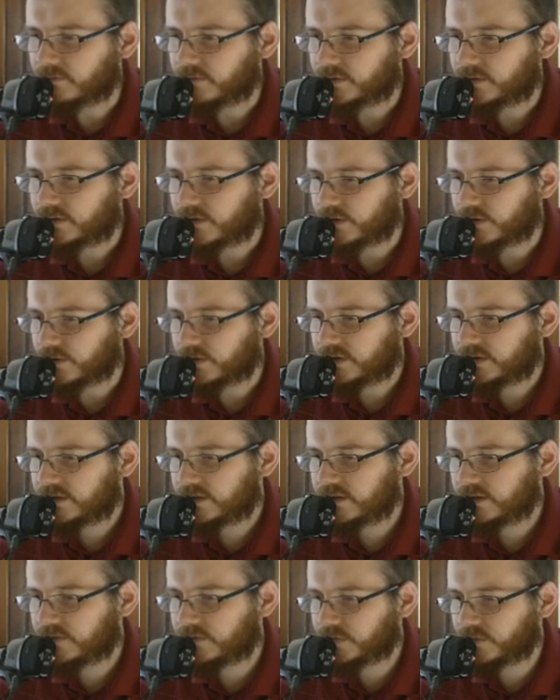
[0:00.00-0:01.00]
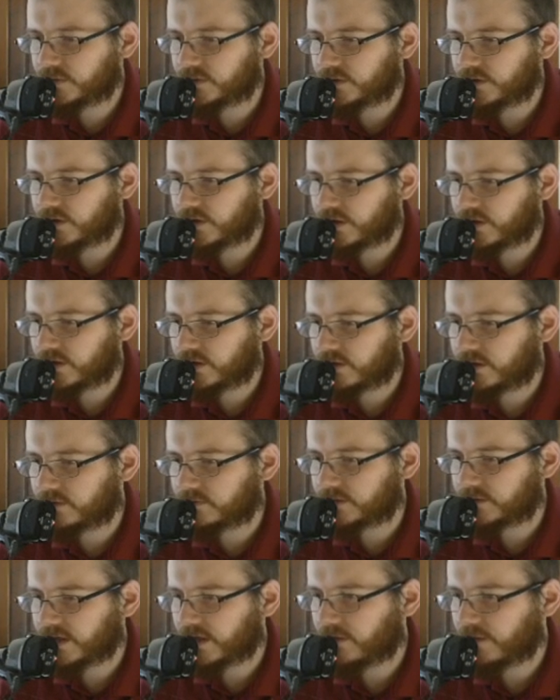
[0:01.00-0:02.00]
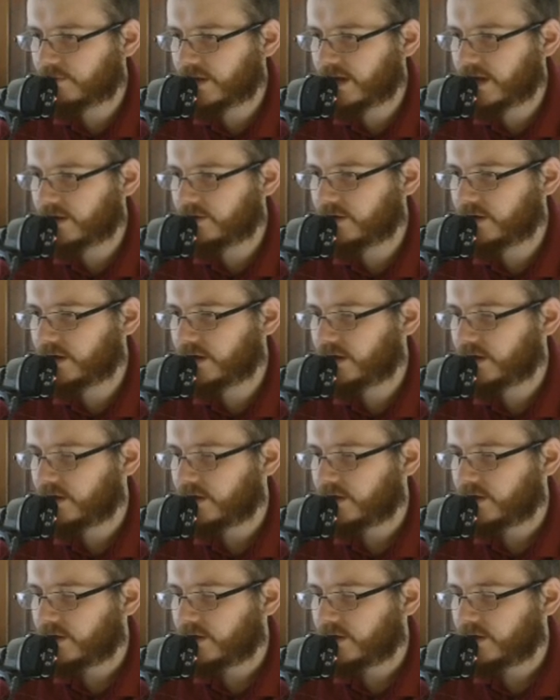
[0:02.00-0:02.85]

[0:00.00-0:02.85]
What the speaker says: So this is the full circuit. It comes out of the battery.